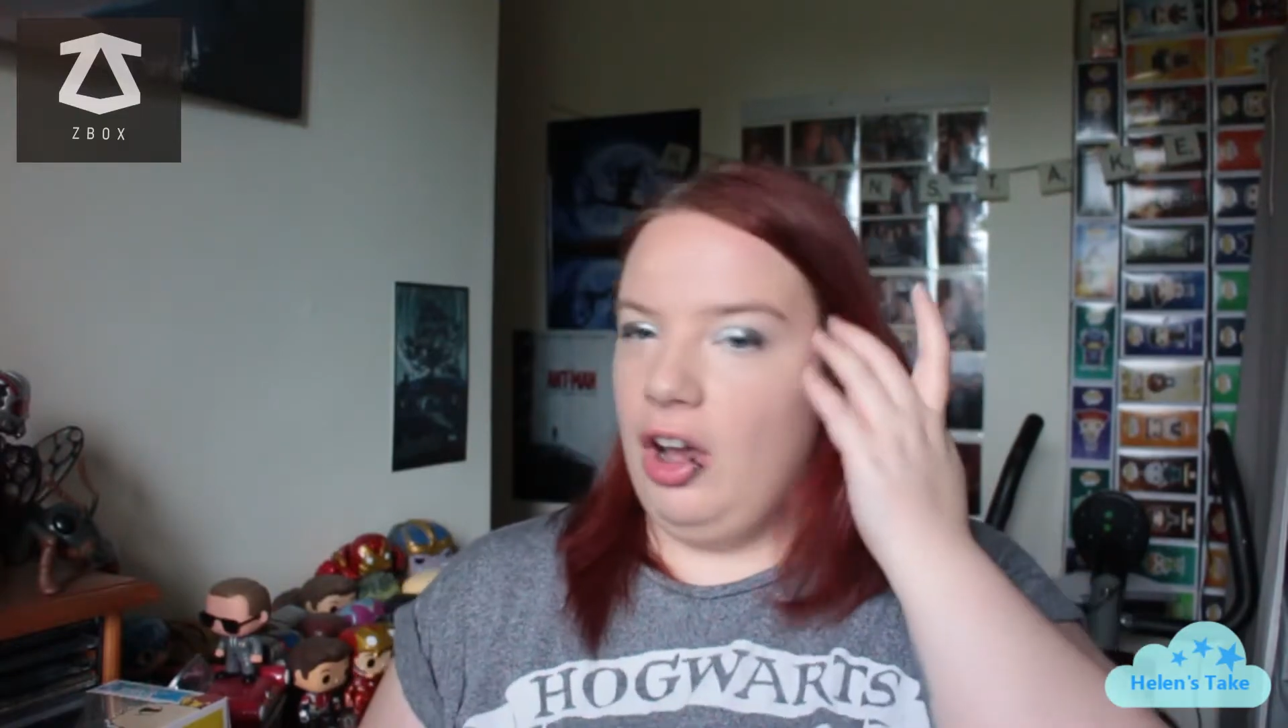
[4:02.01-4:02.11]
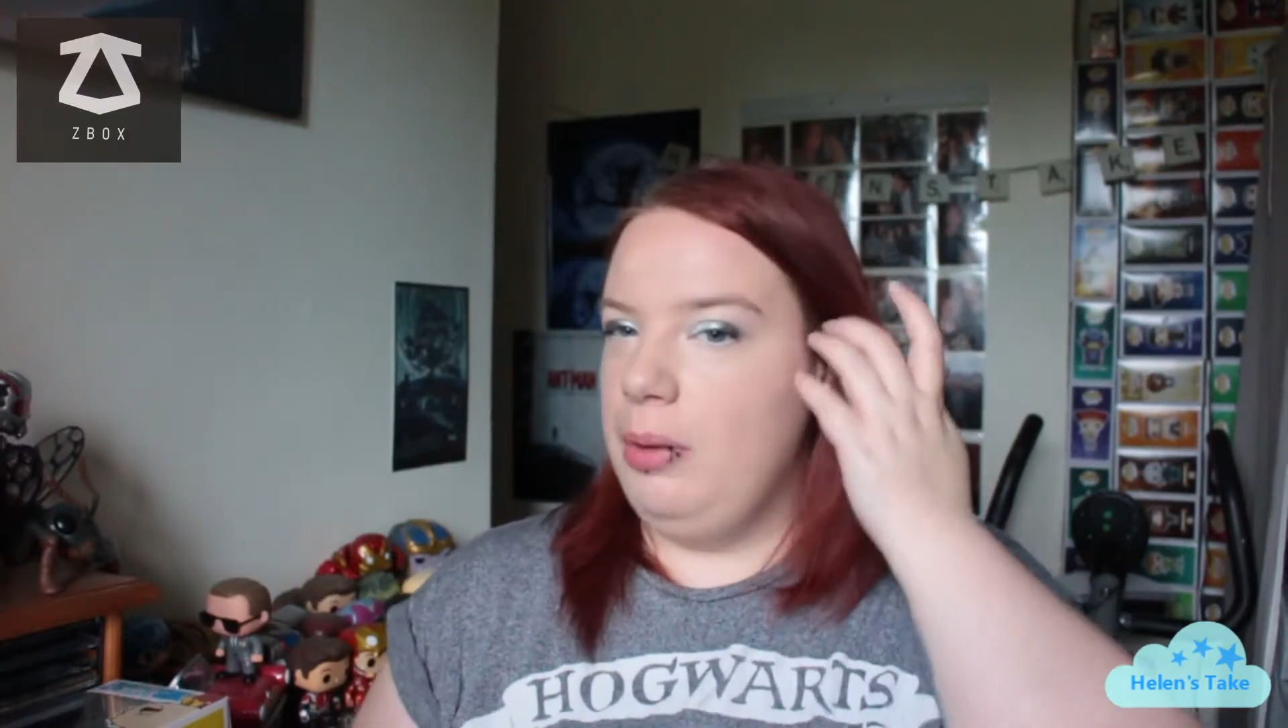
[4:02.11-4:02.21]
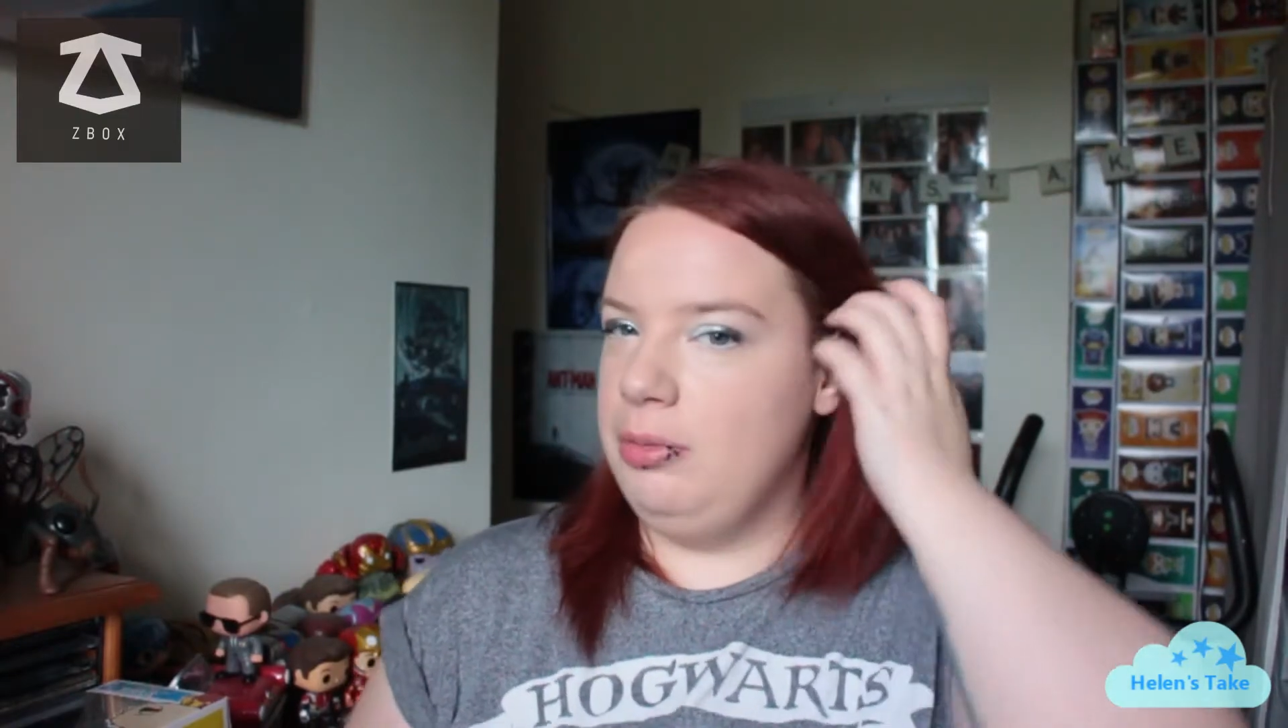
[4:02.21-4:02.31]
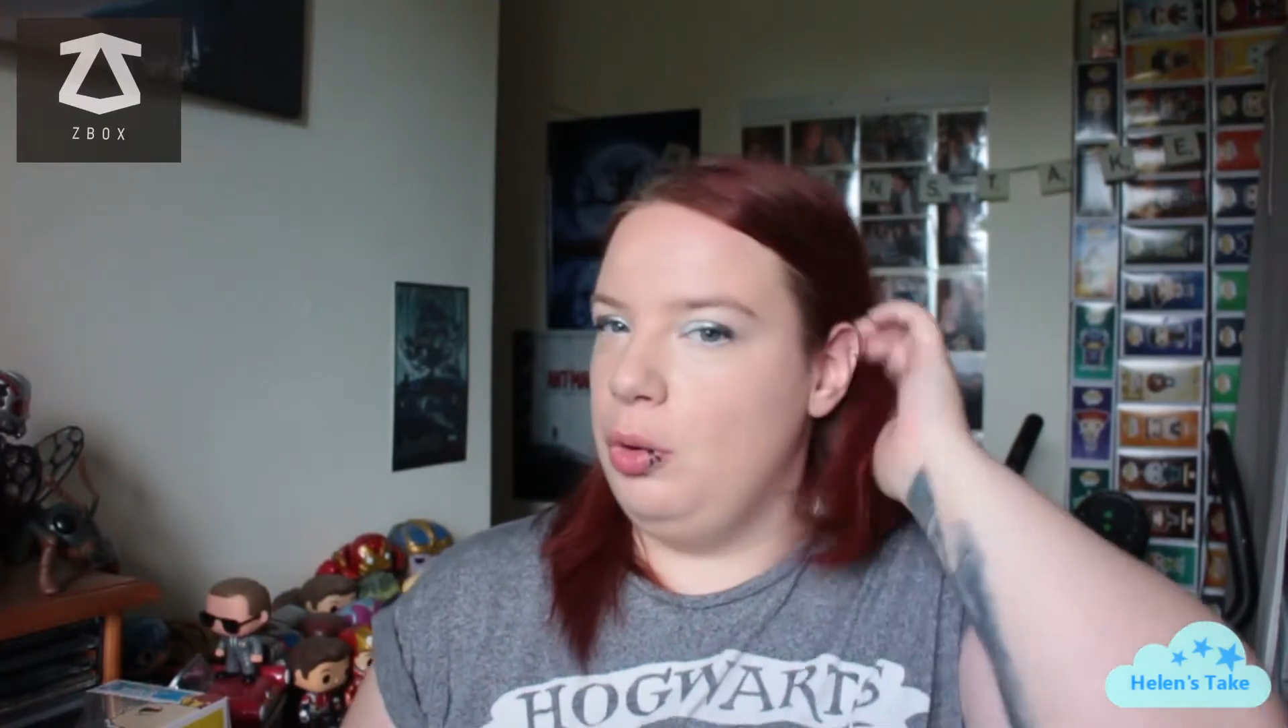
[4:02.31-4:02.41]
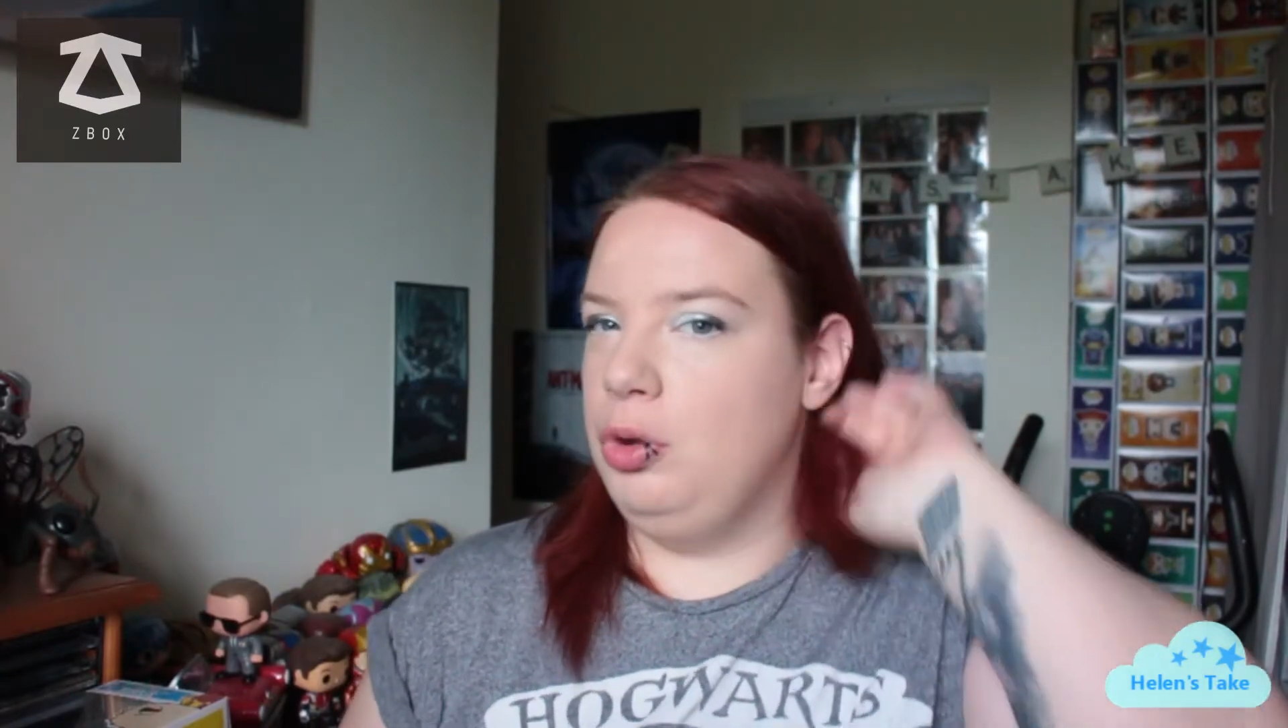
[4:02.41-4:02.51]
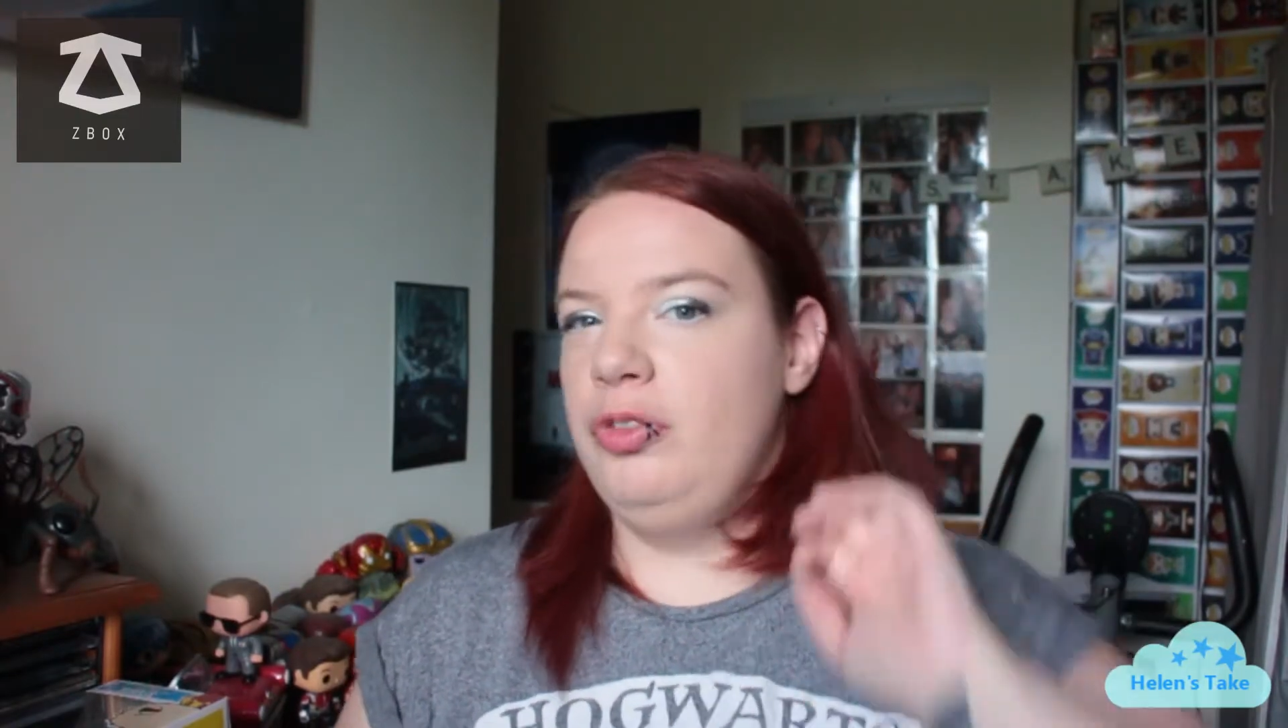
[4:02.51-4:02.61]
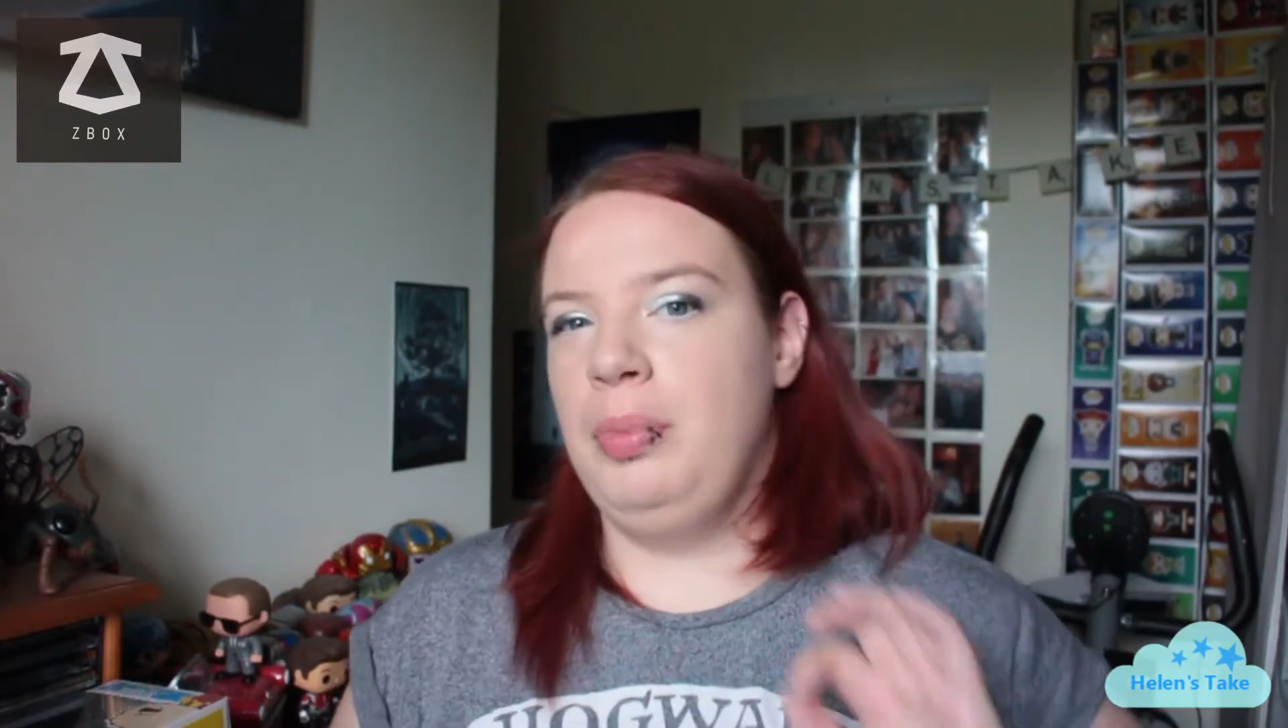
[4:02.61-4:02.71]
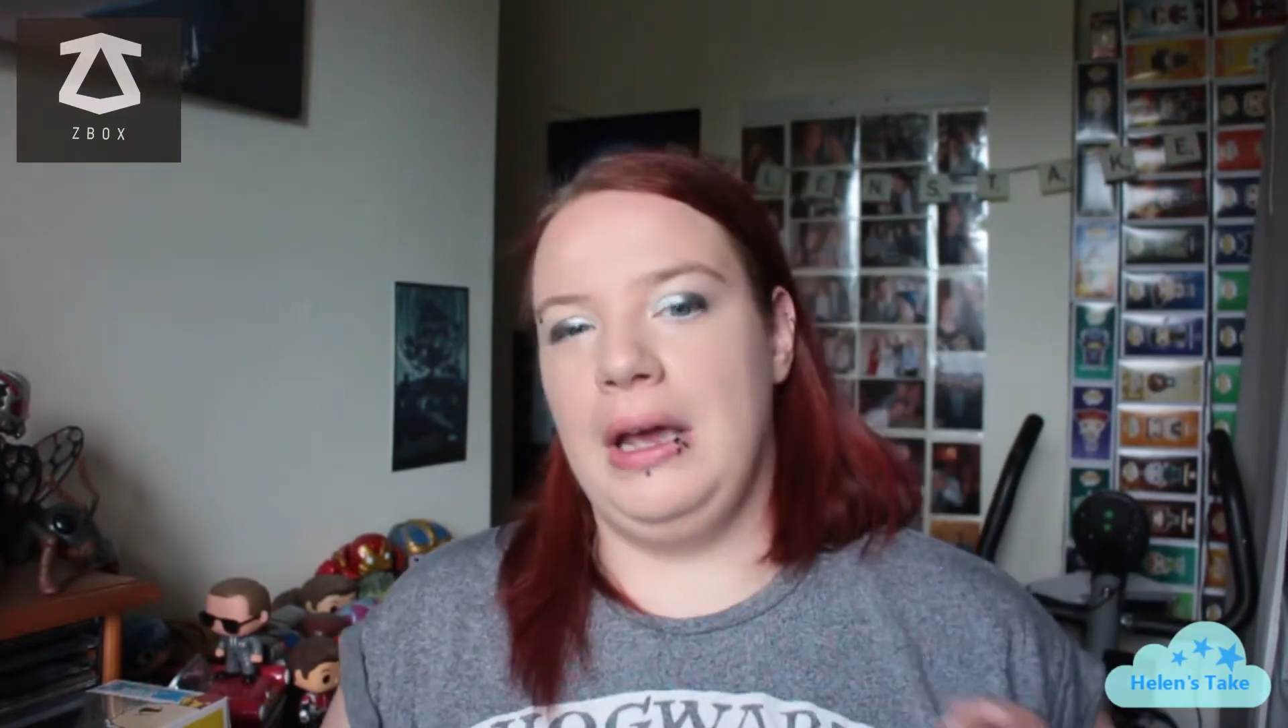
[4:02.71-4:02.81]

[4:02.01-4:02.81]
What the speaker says: items I would have